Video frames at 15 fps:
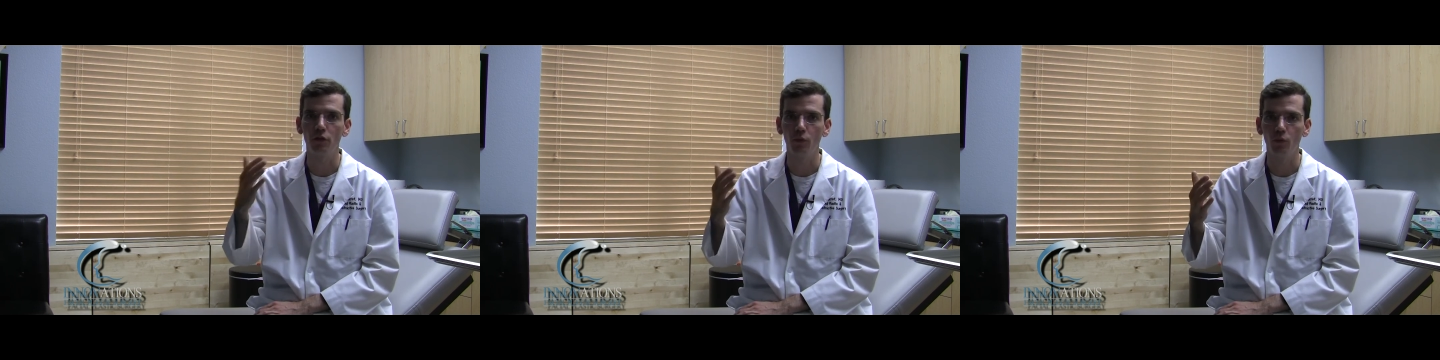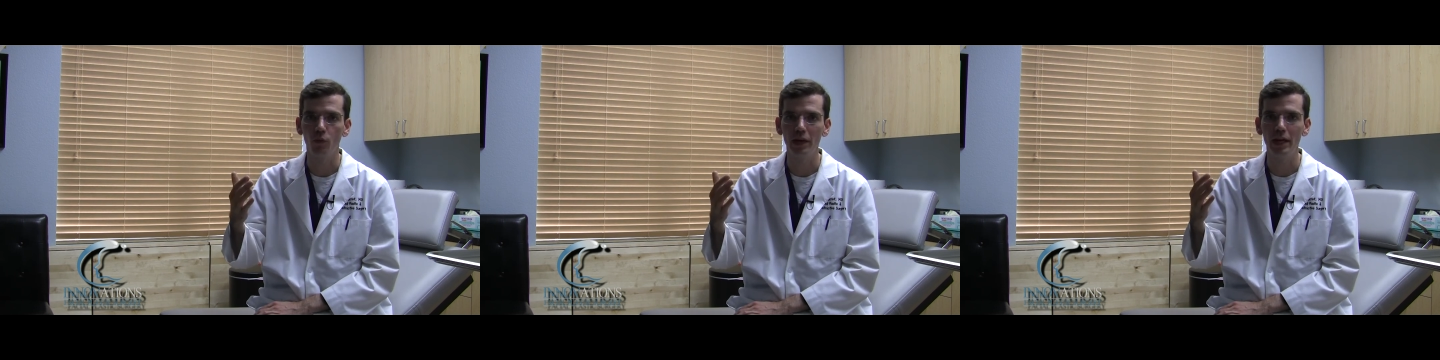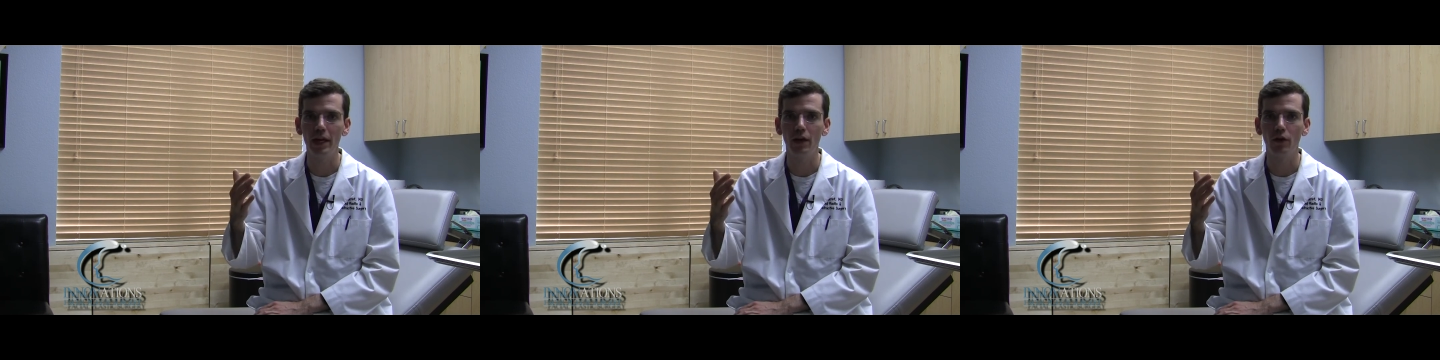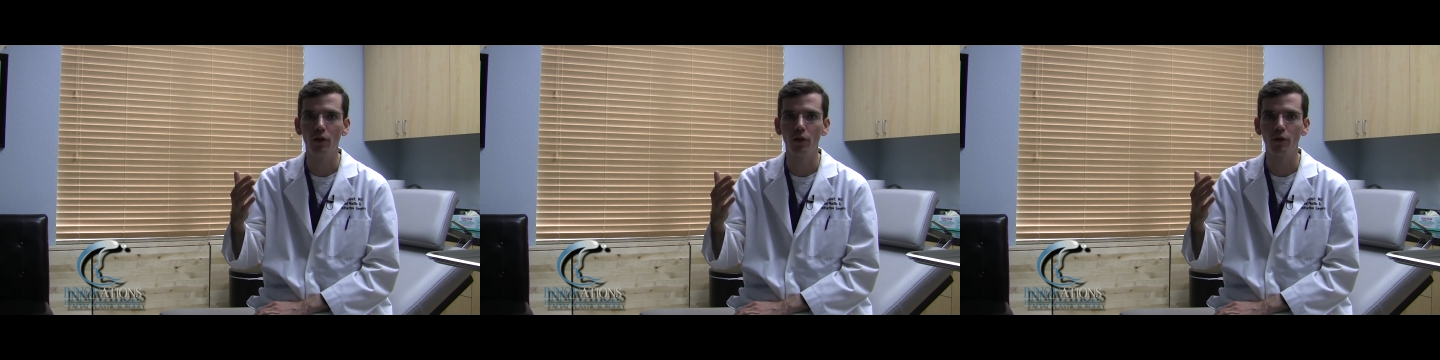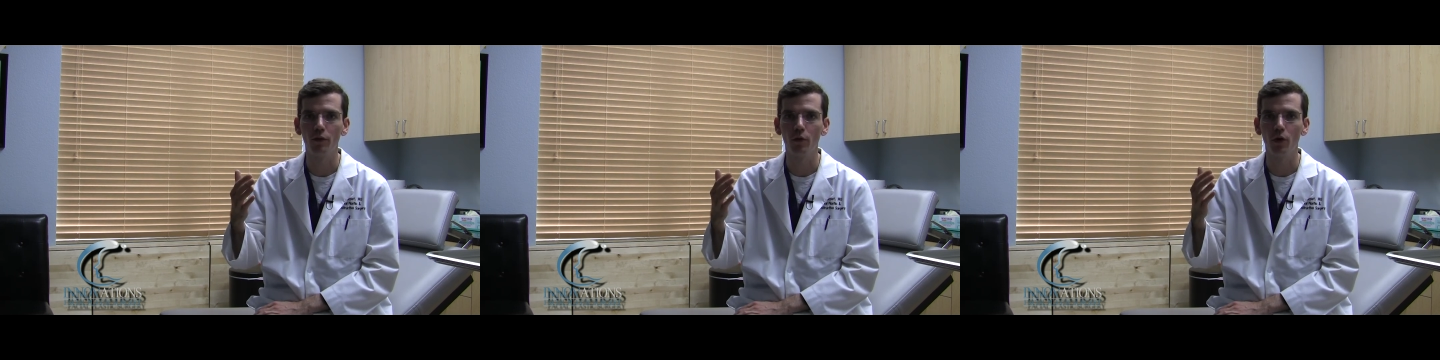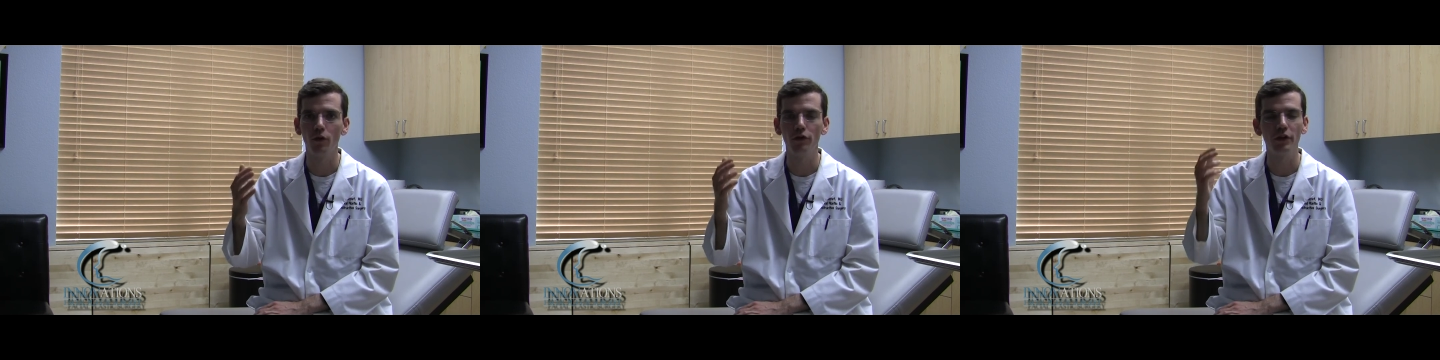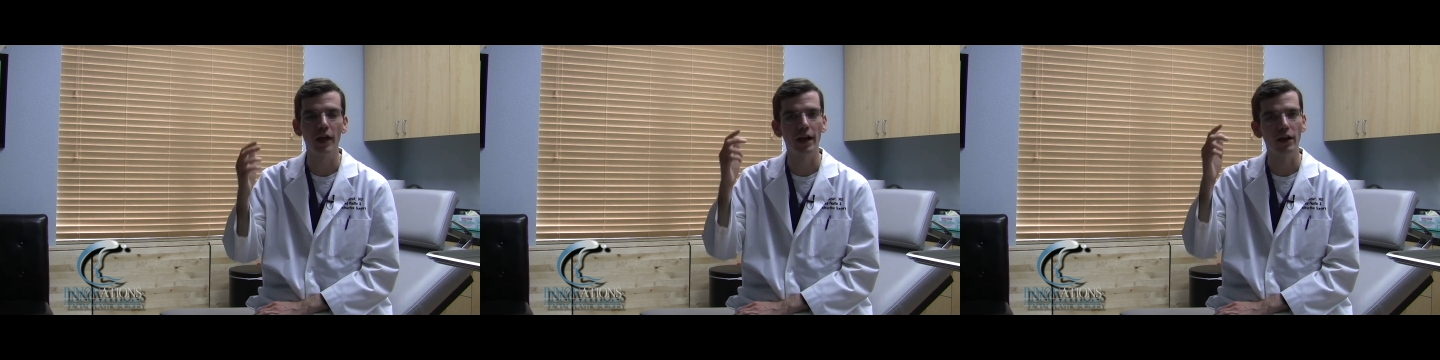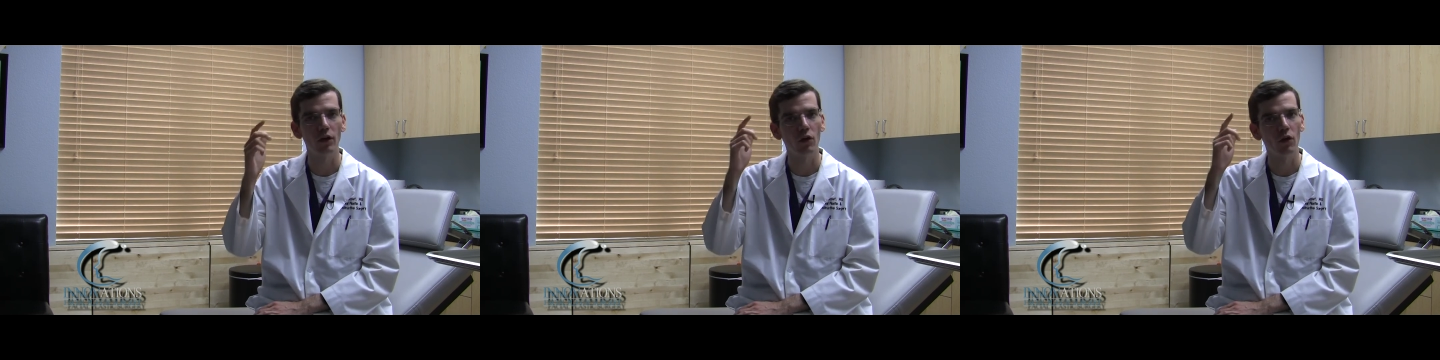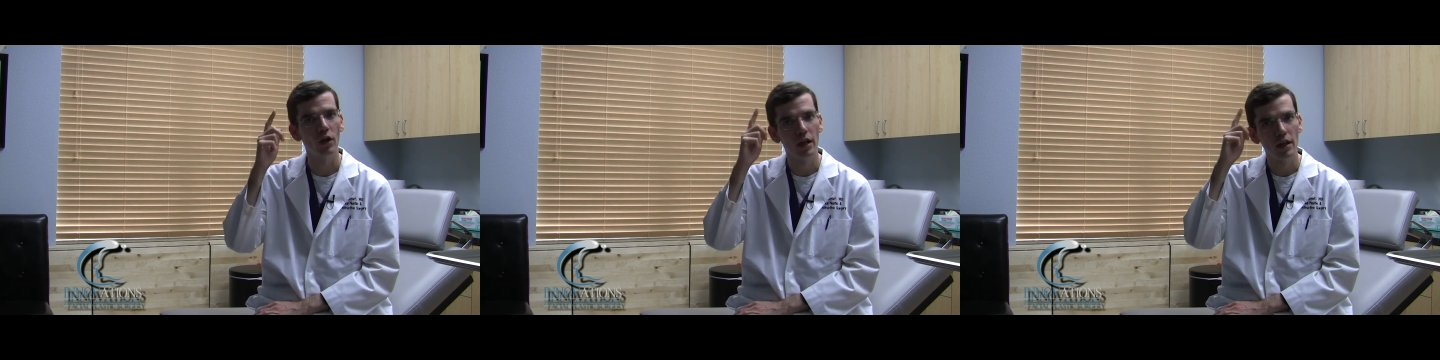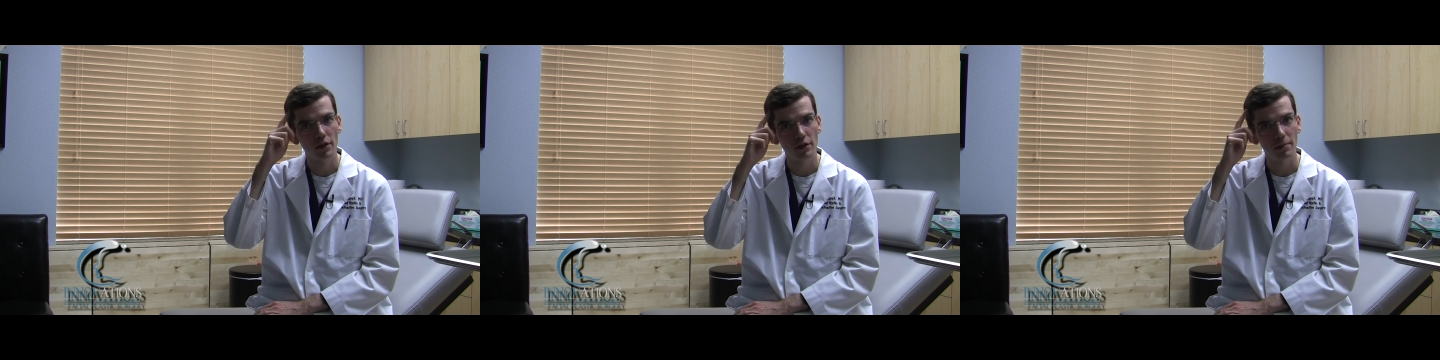to re-enter the growth cycle